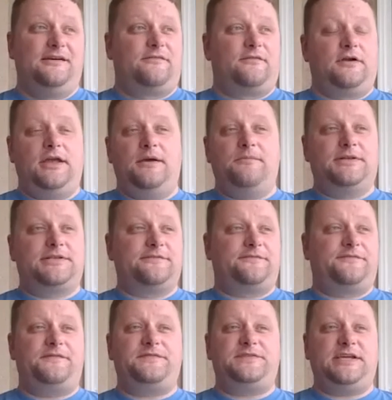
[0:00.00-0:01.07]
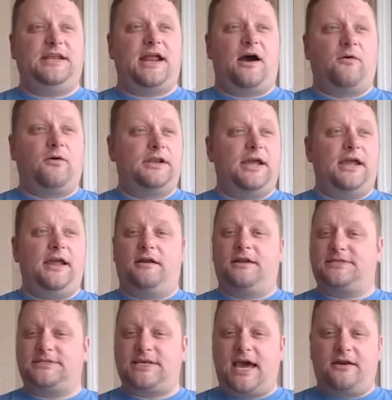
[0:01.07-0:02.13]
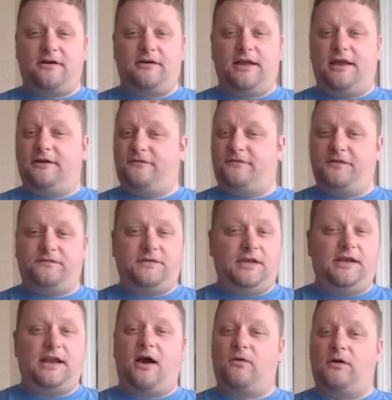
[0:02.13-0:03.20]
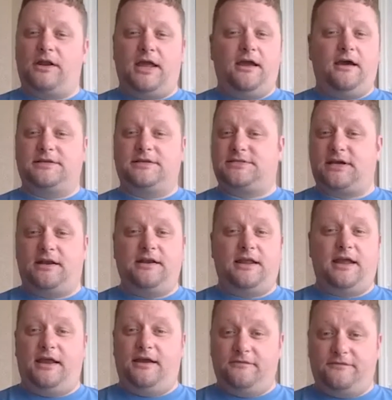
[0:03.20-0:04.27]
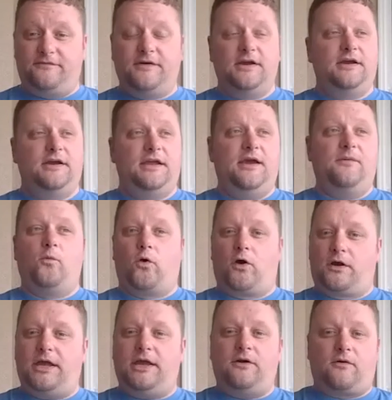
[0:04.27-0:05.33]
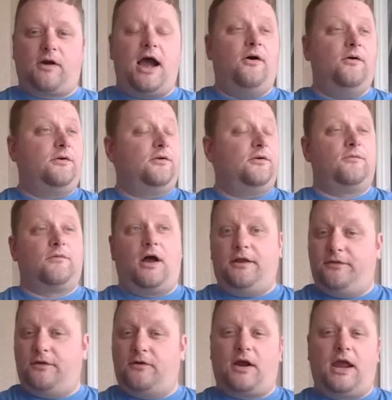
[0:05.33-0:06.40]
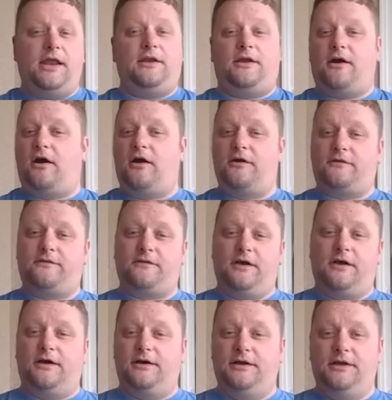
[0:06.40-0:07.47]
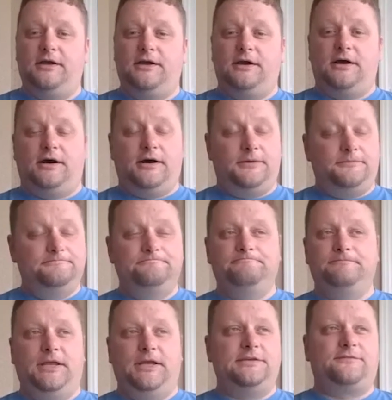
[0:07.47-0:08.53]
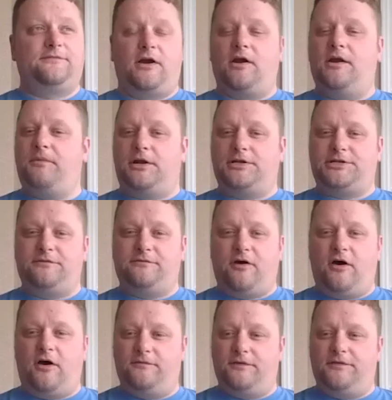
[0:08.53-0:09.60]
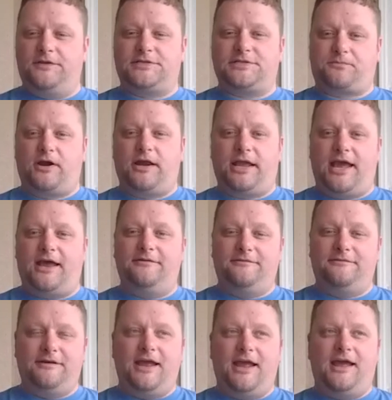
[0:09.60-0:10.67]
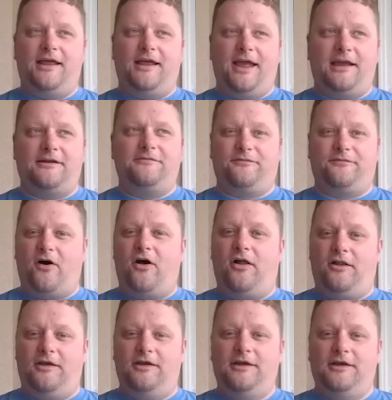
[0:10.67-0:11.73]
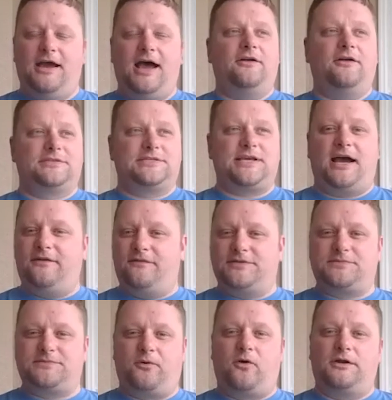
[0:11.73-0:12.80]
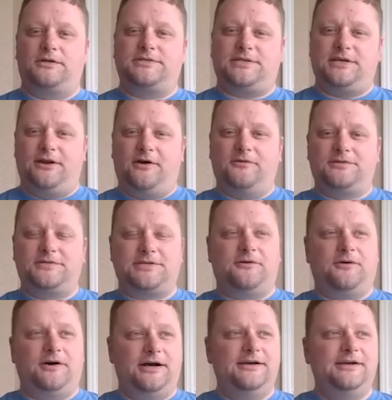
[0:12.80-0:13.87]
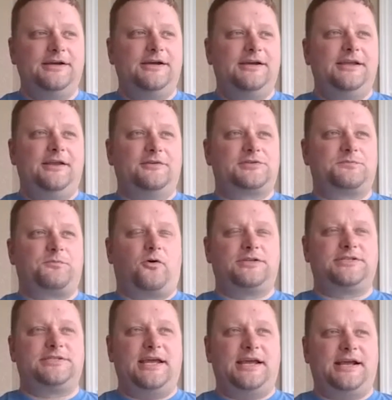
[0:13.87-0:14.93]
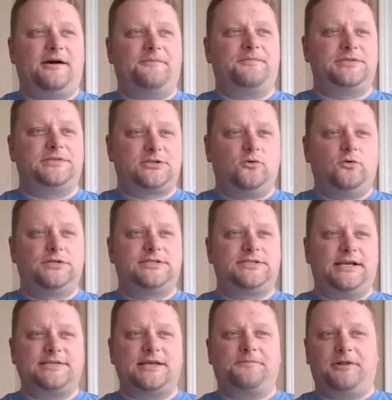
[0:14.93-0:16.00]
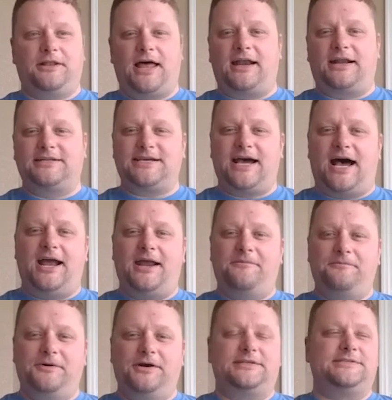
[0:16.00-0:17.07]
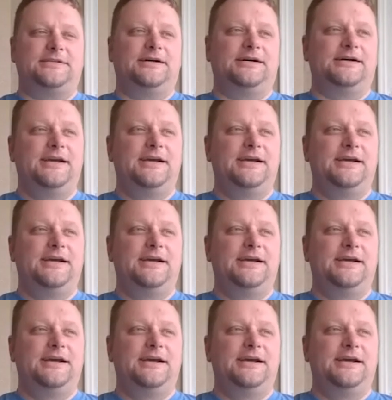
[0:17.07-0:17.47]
for him it's a 15 hour day on a Saturday and a 15 hour day on a Sunday of him working ground or running the grain cart. Uh, um, he's very much involved in the spring and and, and fall outside of his sports, you know. So, uh, you know, sports take up and school takes up a lot of time, but uh,